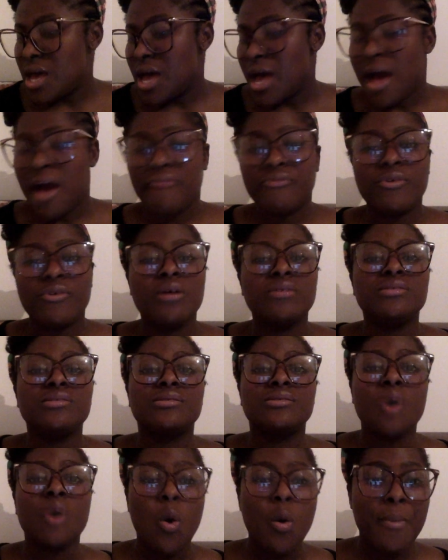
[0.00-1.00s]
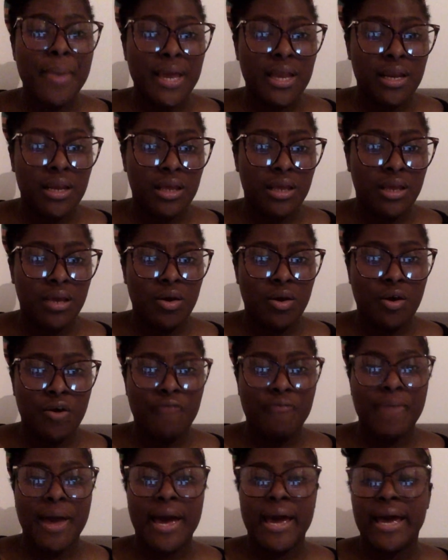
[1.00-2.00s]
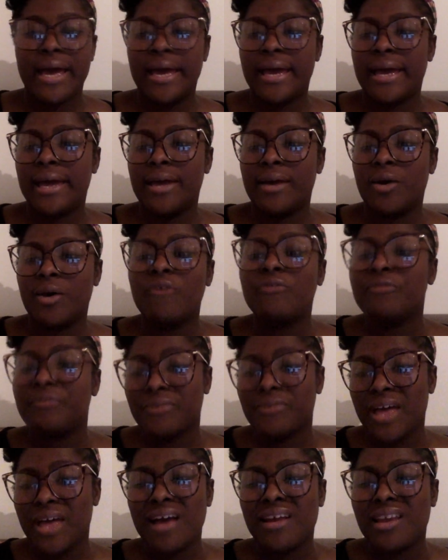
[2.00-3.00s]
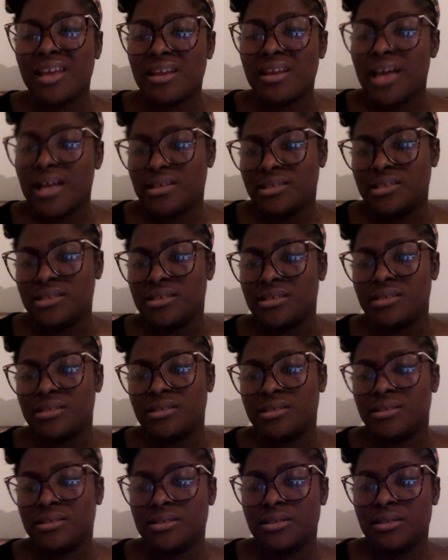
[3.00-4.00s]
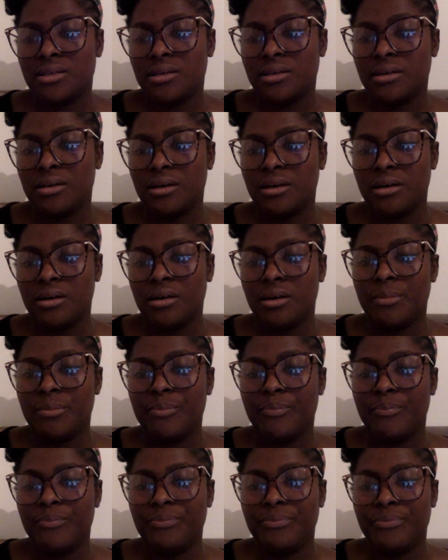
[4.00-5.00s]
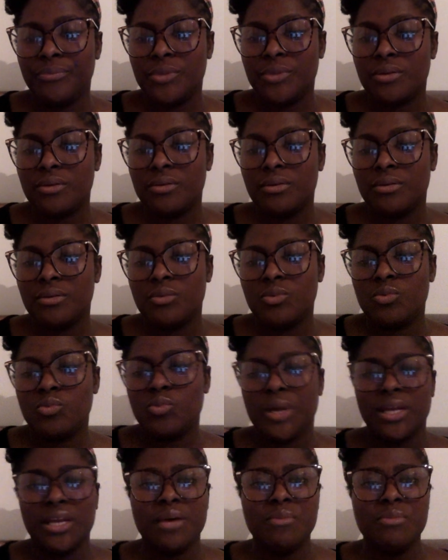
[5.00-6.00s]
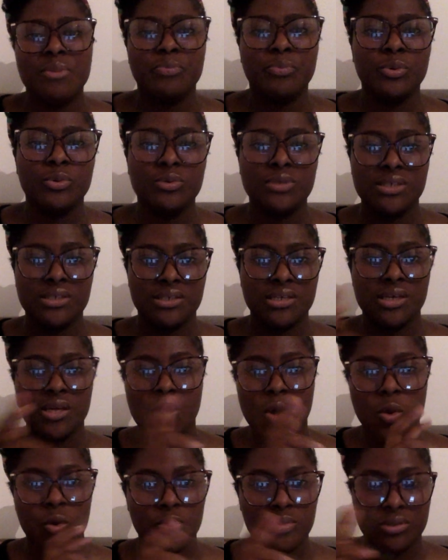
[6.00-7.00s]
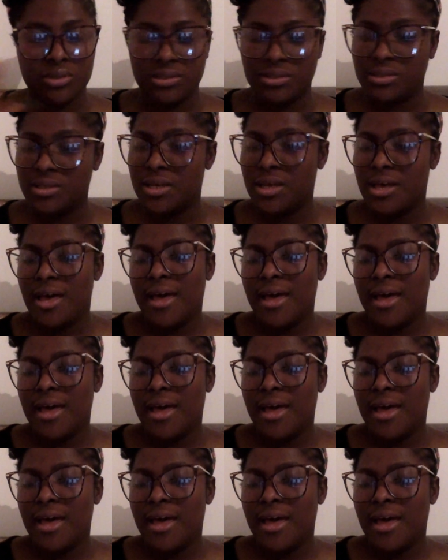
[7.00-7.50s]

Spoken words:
I've got so many of Ghanaian artists. Let me put this in quotes.